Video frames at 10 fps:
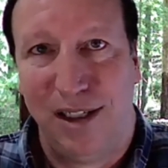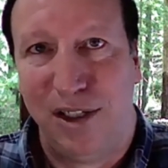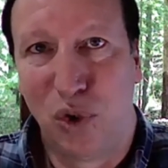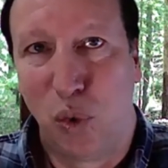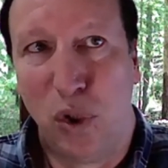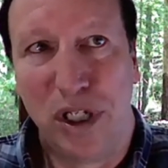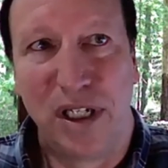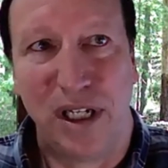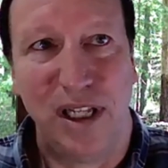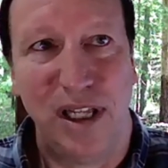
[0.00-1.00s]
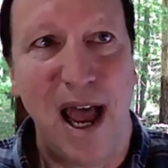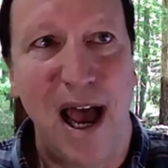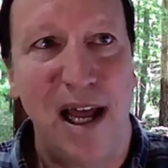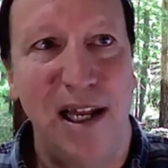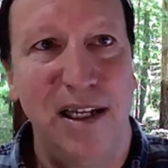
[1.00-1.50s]
twisted
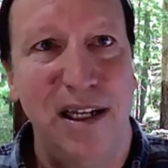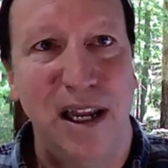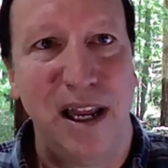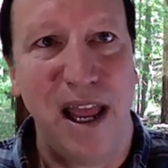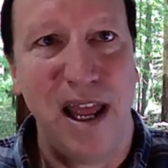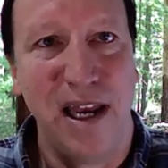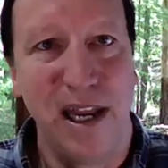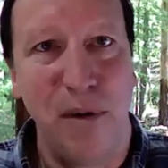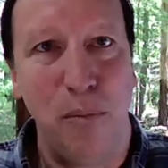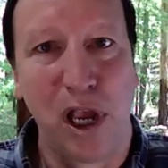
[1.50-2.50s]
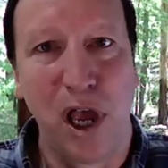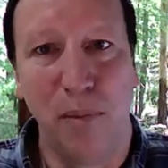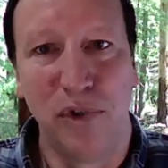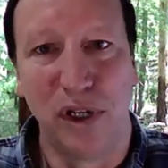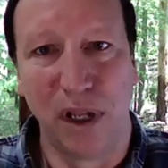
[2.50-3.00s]
that, and it
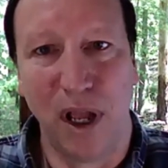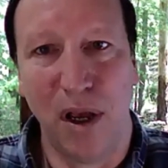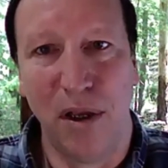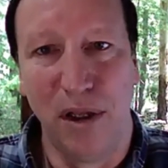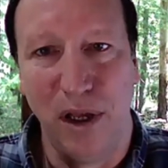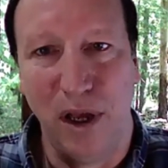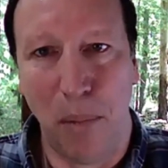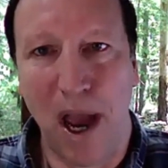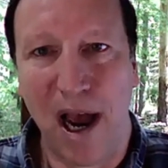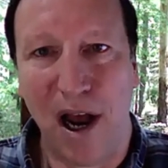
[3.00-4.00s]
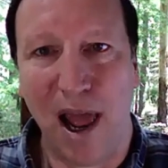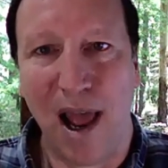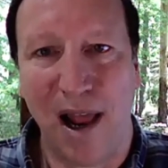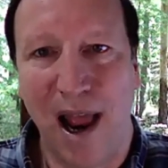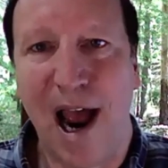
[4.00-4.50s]
becomes about
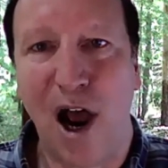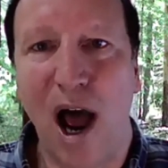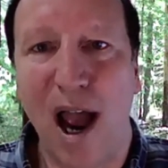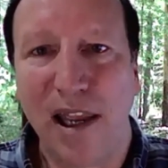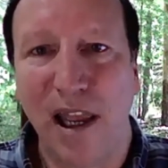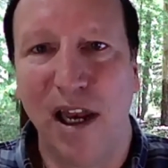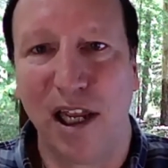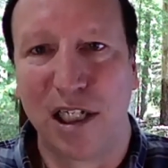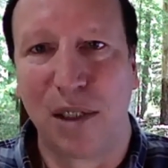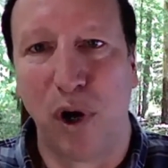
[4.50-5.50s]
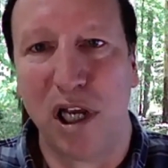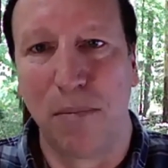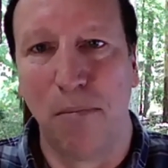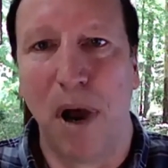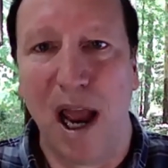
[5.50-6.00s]
how I can
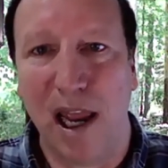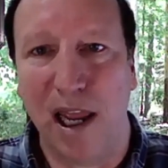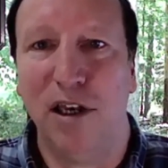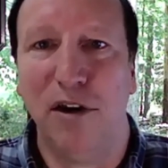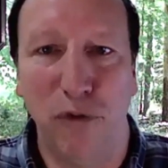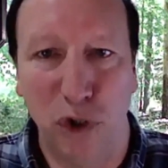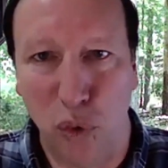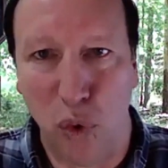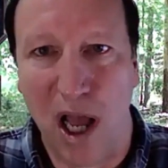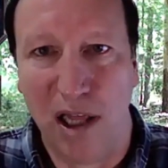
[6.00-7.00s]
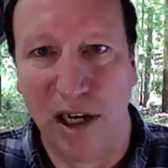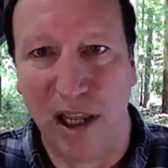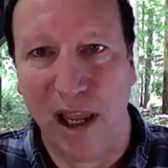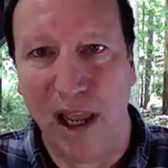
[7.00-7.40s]
express my individuality,